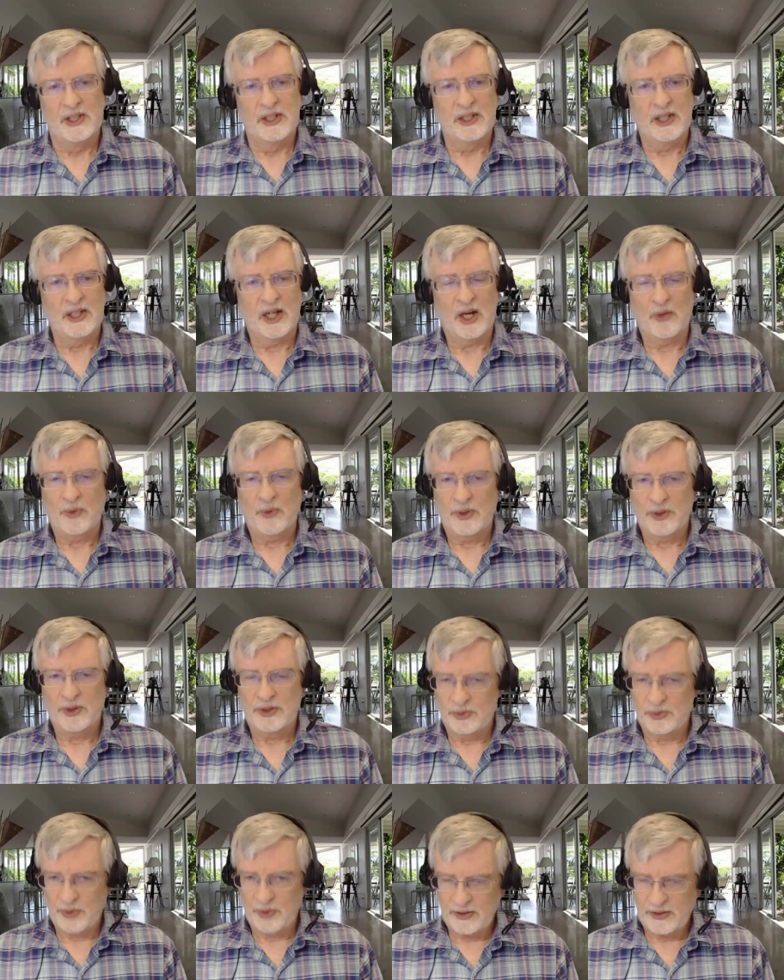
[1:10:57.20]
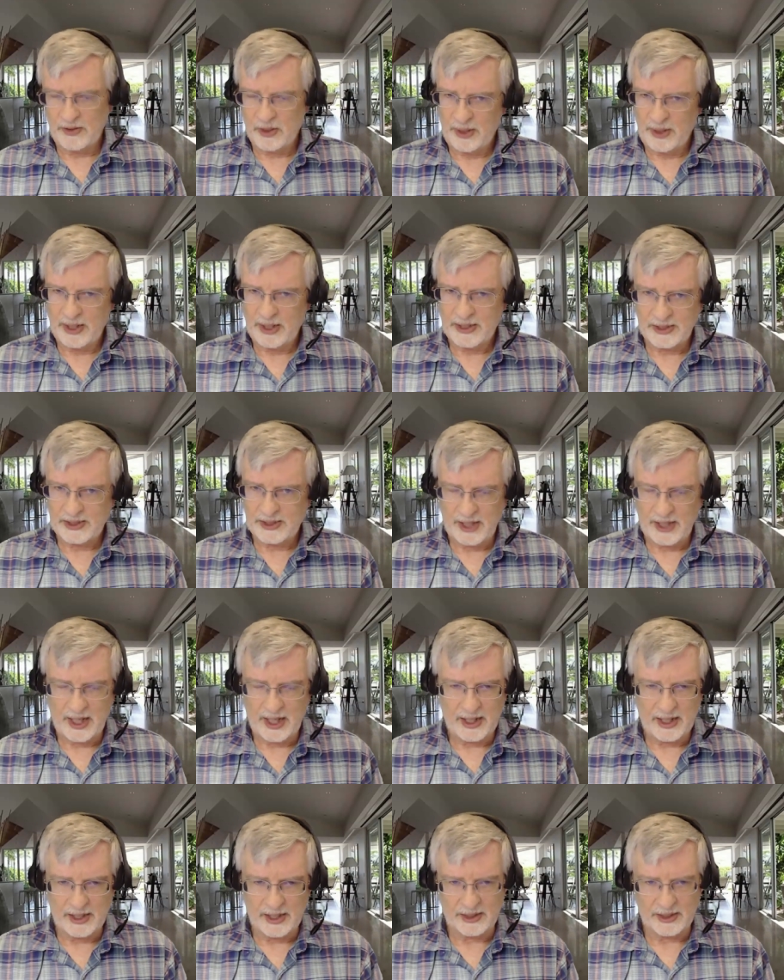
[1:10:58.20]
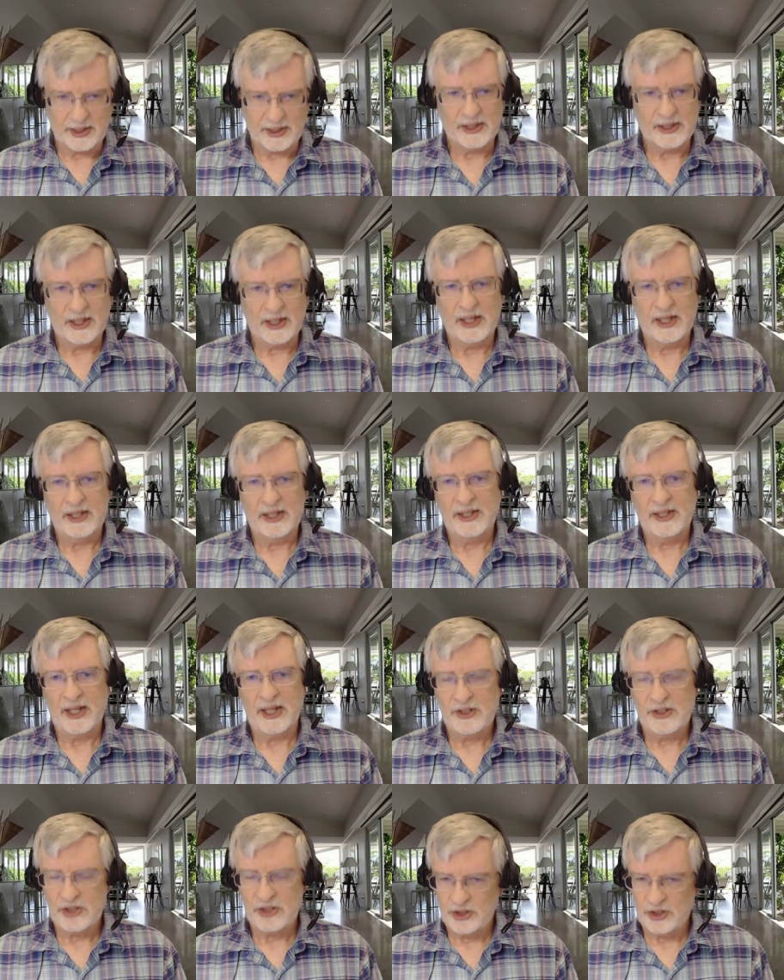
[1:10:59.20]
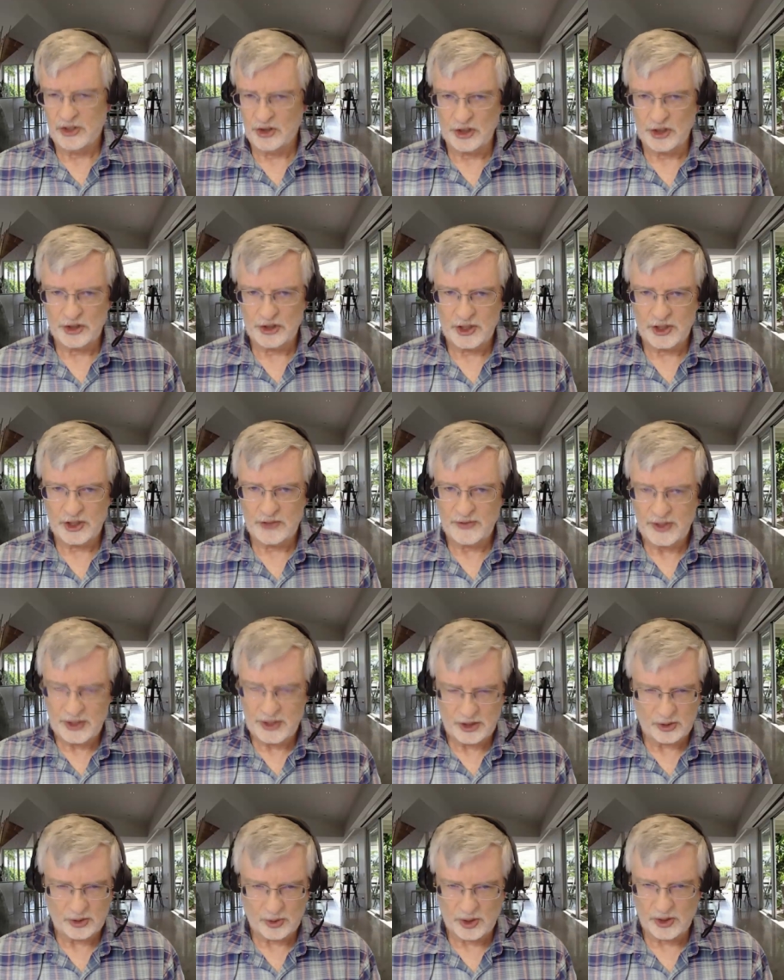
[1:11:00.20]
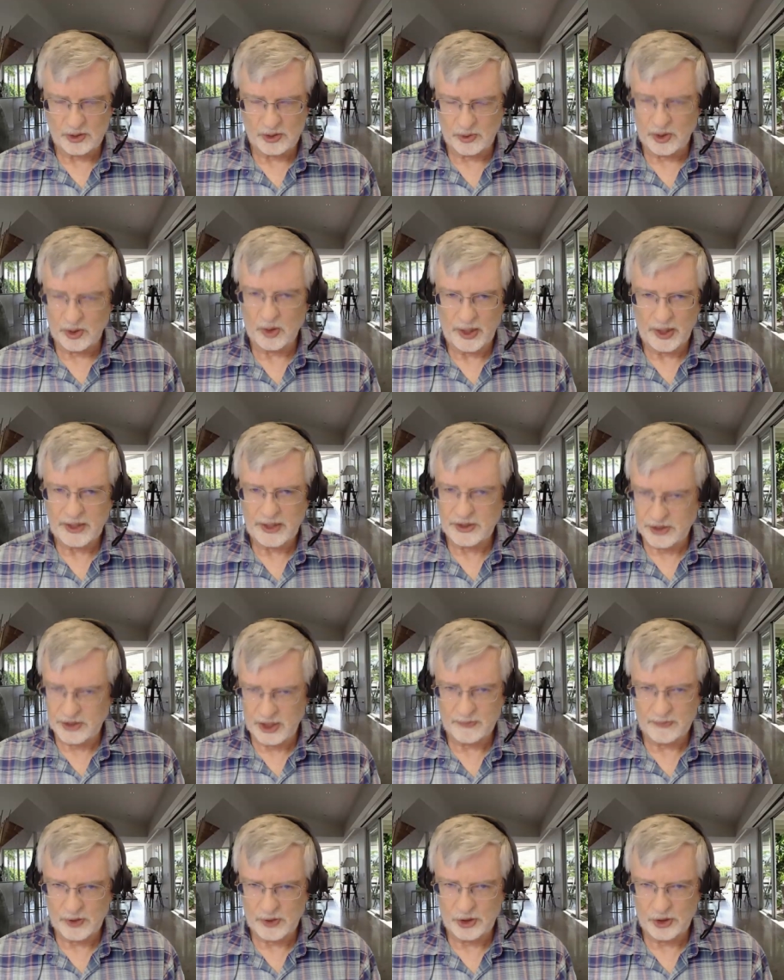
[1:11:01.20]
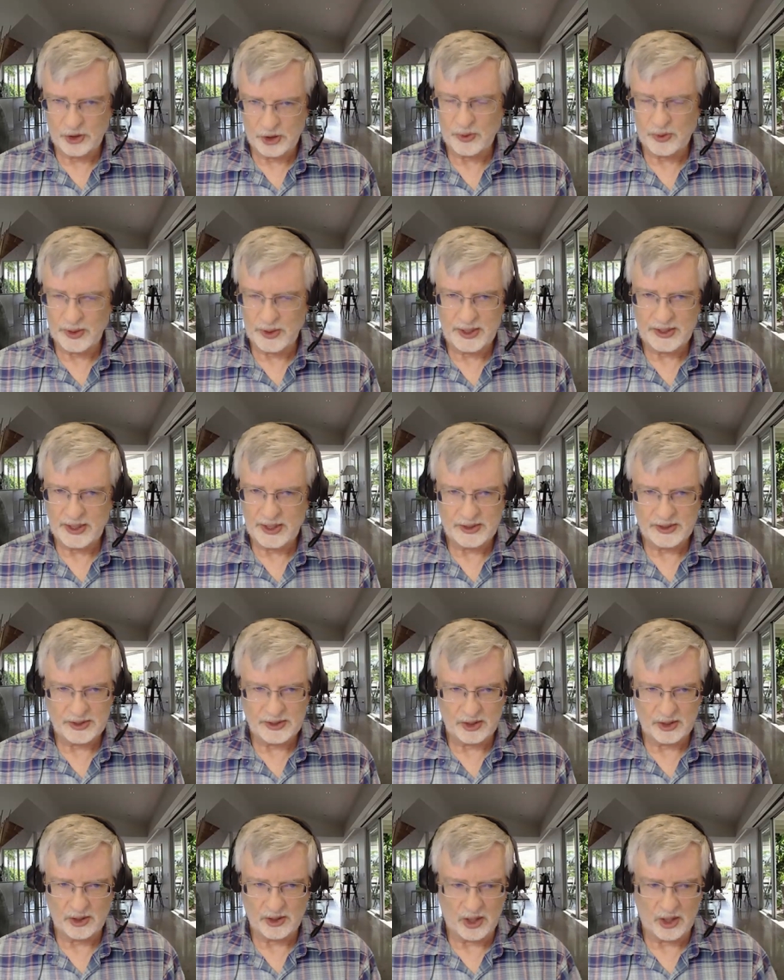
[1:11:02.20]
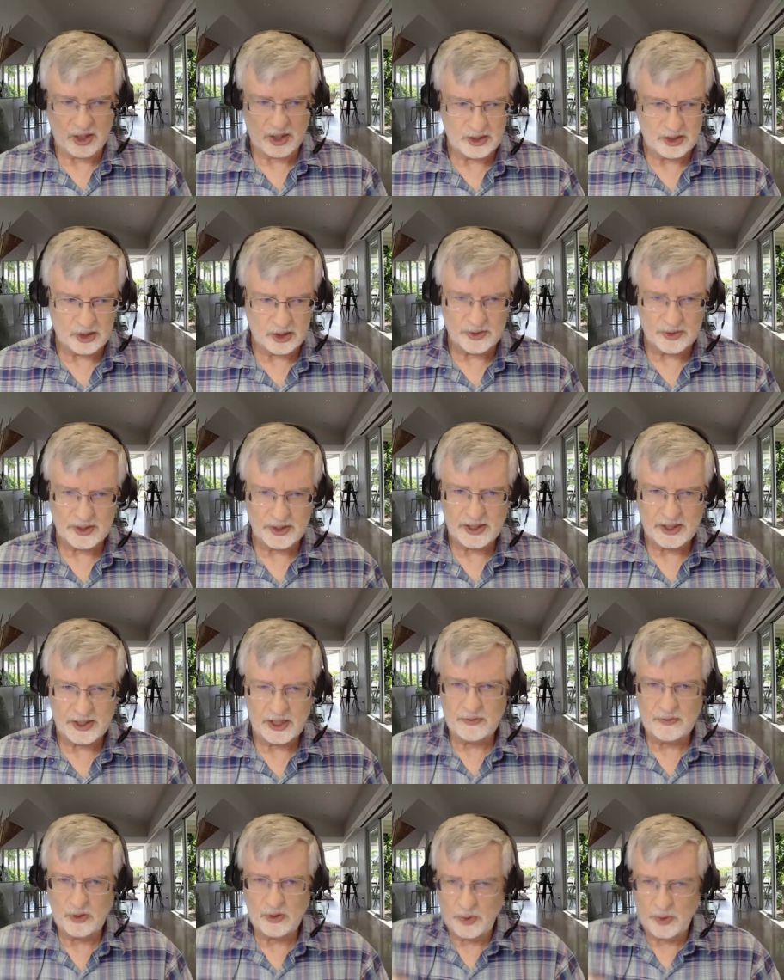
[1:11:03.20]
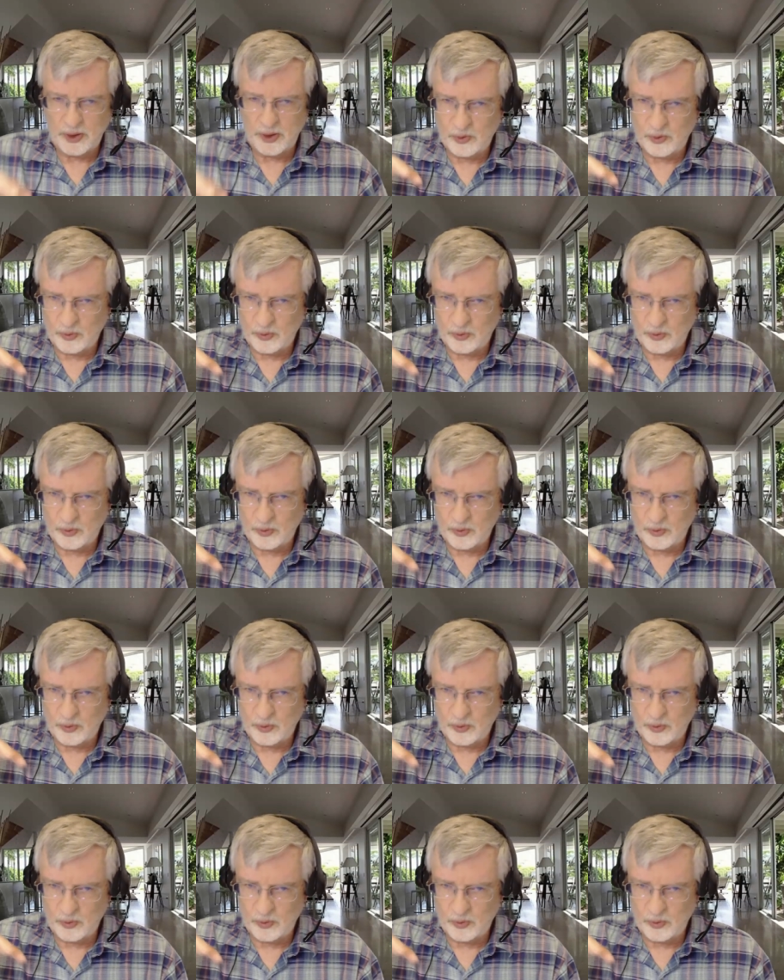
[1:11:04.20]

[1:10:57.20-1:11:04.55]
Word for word: Now uh, we, we have to make a stand like the ancient judges of Israel were raised up to do against ongoing evil when